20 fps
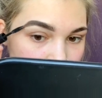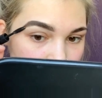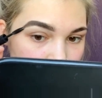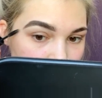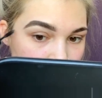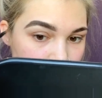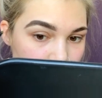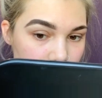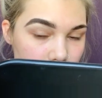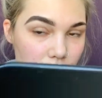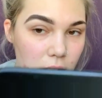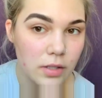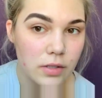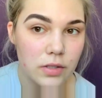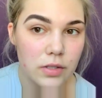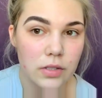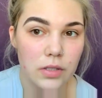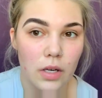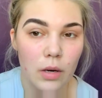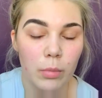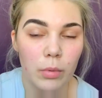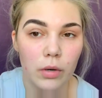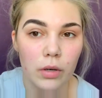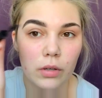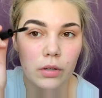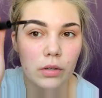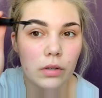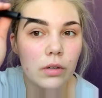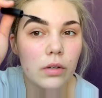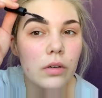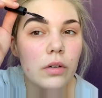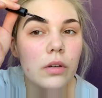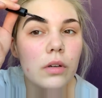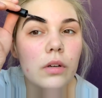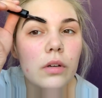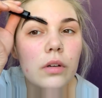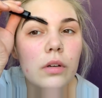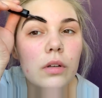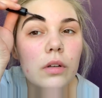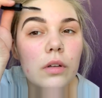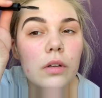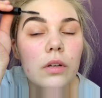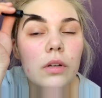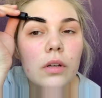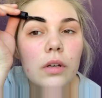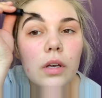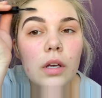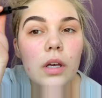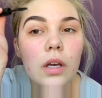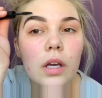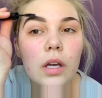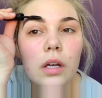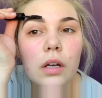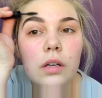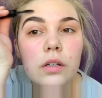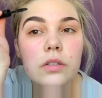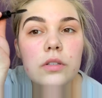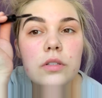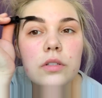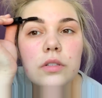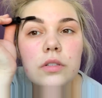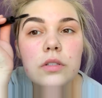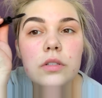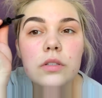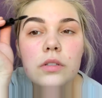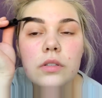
kind of like stubborn hairs.